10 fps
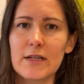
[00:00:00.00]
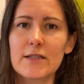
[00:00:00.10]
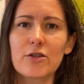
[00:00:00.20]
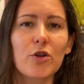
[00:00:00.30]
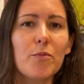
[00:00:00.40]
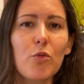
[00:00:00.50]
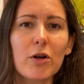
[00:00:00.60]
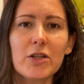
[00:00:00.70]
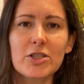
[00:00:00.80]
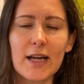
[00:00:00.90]
So your
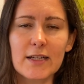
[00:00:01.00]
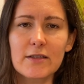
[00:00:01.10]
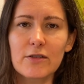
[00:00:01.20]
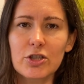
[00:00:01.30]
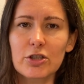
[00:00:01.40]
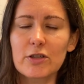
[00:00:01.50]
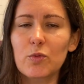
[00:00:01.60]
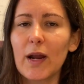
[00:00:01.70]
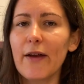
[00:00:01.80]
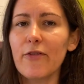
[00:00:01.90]
mortgage, tax, and insurance,
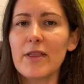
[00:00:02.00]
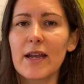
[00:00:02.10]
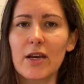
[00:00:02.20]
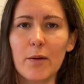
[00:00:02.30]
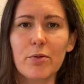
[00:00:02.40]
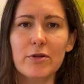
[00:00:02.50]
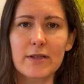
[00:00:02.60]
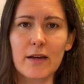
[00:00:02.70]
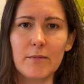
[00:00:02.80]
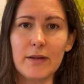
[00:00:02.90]
whatever that number is
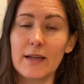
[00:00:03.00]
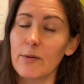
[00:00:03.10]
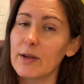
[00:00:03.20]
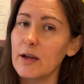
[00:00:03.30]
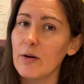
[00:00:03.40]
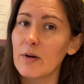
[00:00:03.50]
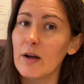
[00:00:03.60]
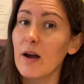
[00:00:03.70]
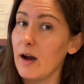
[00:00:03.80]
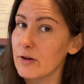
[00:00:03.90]
going to be. Now we know
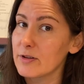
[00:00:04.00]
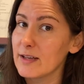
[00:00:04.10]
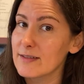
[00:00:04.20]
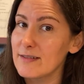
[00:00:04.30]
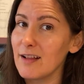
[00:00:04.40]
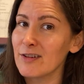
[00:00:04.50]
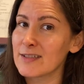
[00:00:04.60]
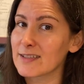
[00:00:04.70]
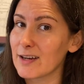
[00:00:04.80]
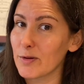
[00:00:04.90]
$100,000,
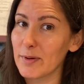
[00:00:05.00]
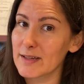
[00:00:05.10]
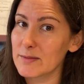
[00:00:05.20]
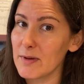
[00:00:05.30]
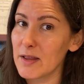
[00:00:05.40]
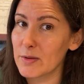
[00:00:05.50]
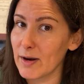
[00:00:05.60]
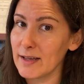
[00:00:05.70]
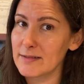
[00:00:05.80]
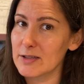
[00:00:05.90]
$600 a month,
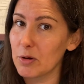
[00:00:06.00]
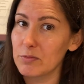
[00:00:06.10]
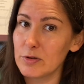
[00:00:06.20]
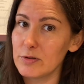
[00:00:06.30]
right? So